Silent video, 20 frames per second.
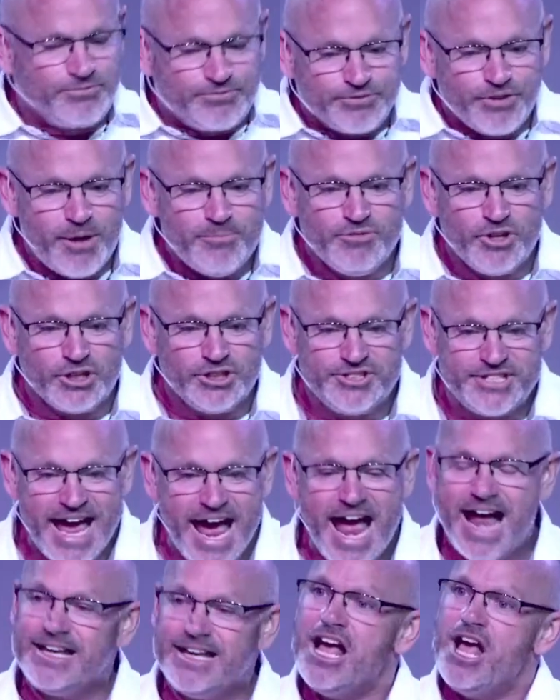him from the
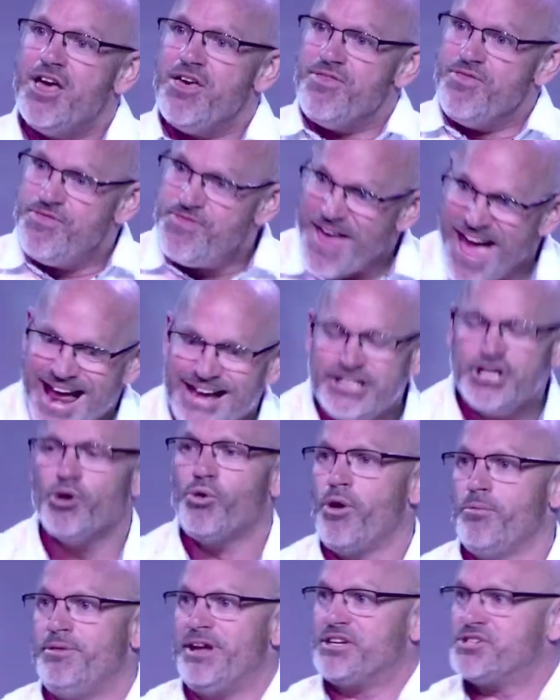dead,
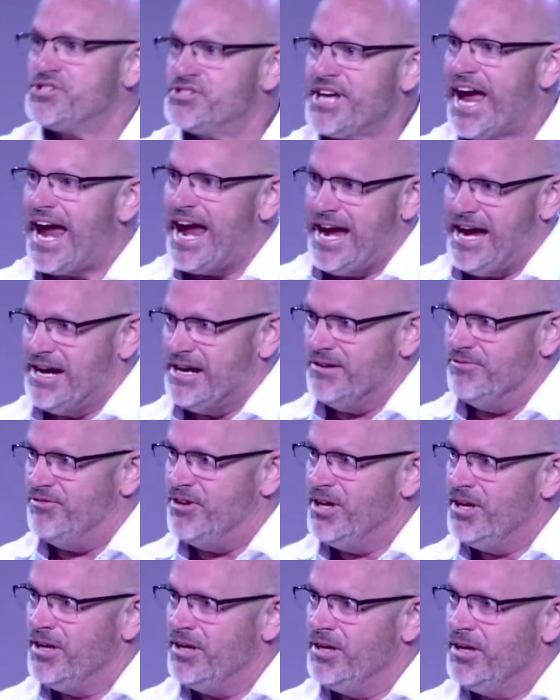then you will be
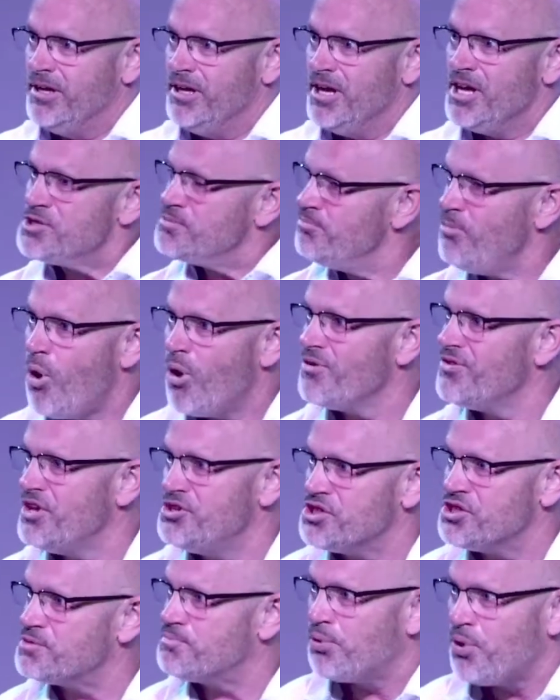saved. It's more
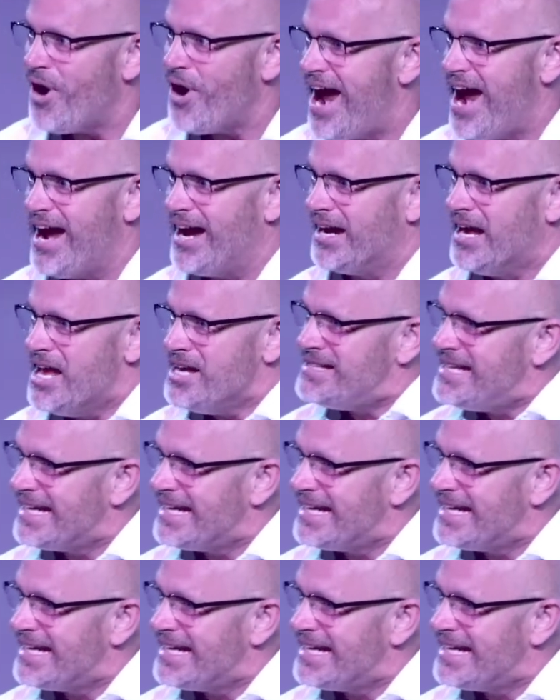than just praying